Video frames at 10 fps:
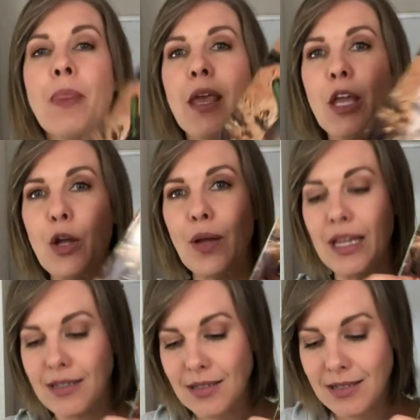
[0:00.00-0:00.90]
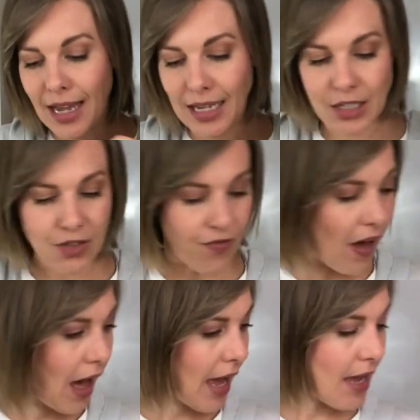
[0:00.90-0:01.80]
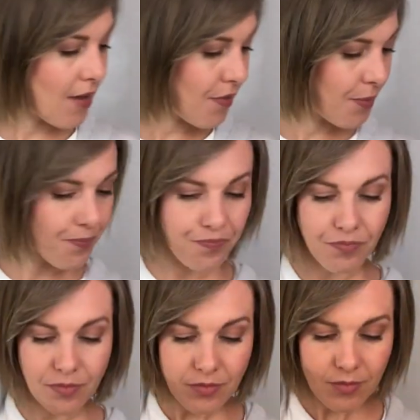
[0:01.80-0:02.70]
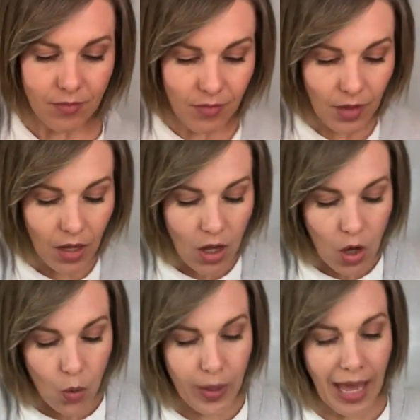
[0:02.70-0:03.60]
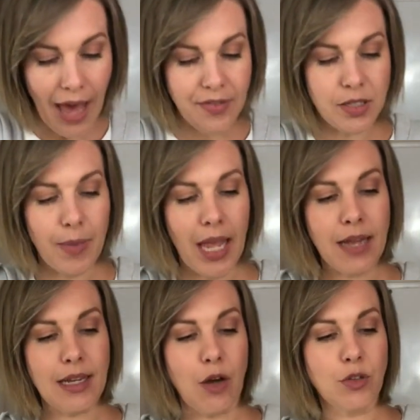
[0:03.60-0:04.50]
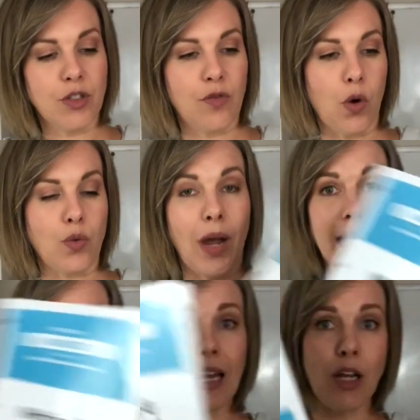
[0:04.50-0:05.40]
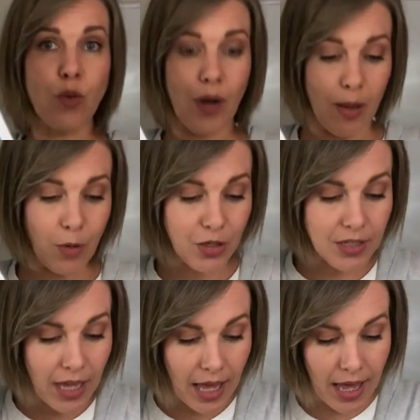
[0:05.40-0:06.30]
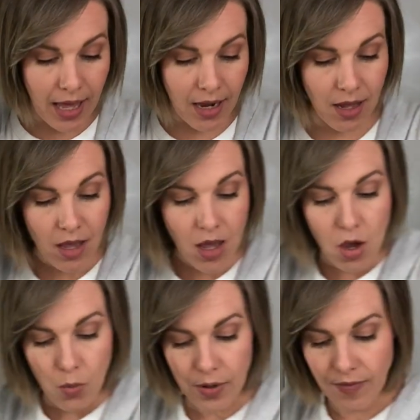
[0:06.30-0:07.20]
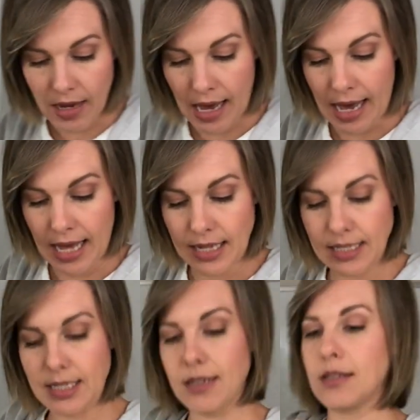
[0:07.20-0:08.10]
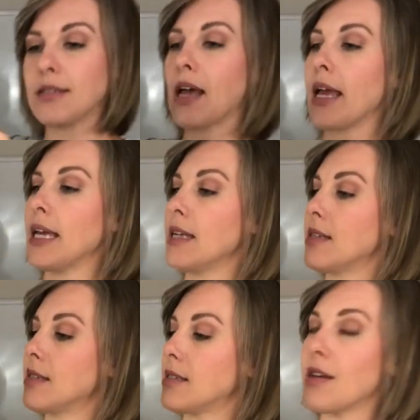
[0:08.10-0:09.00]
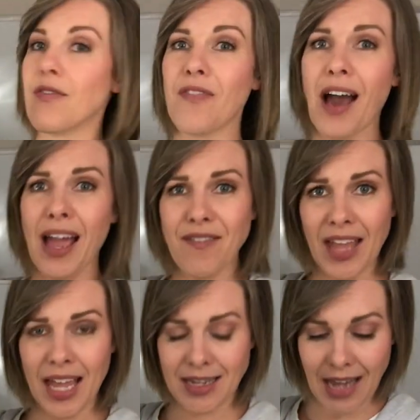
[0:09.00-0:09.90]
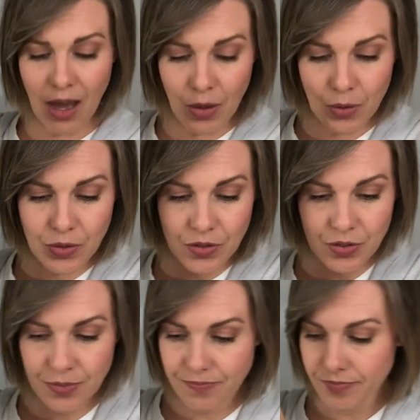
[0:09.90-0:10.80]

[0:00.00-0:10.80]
Here is Science 5. We have some handouts for writing and grammar 10. We've got Science 5 handouts.